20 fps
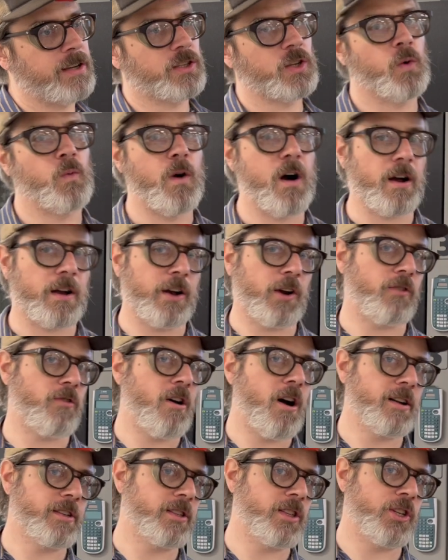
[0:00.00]
to walk
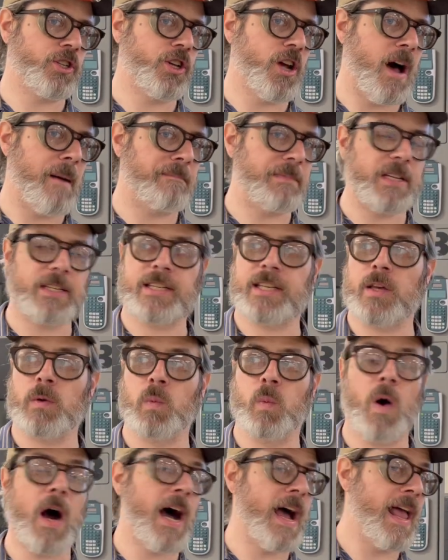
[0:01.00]
across the shop to see
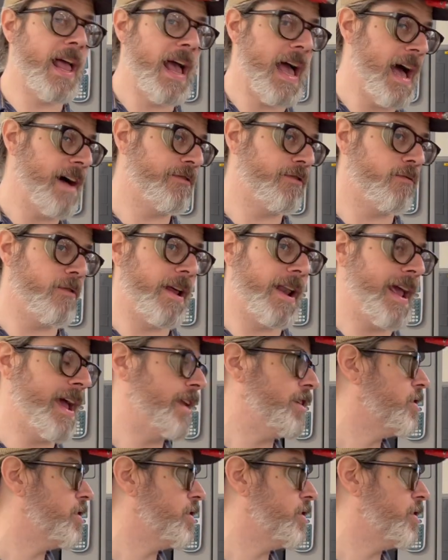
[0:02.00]
why I have a red hand